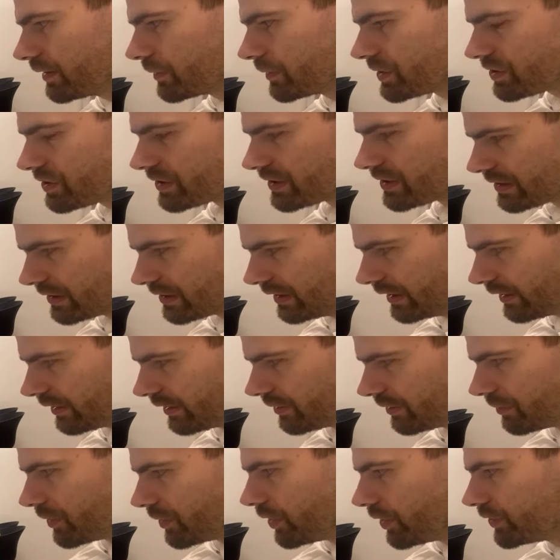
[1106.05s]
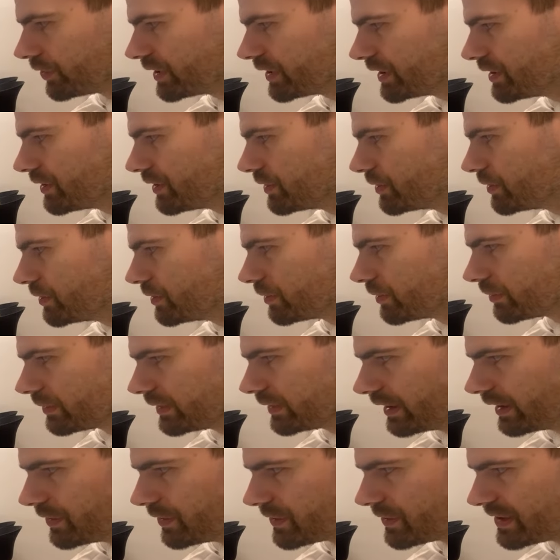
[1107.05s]
which is like continue.
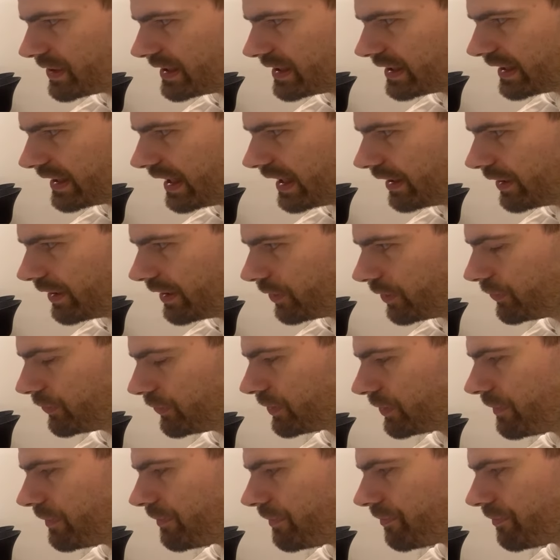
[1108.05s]
Then you see kind of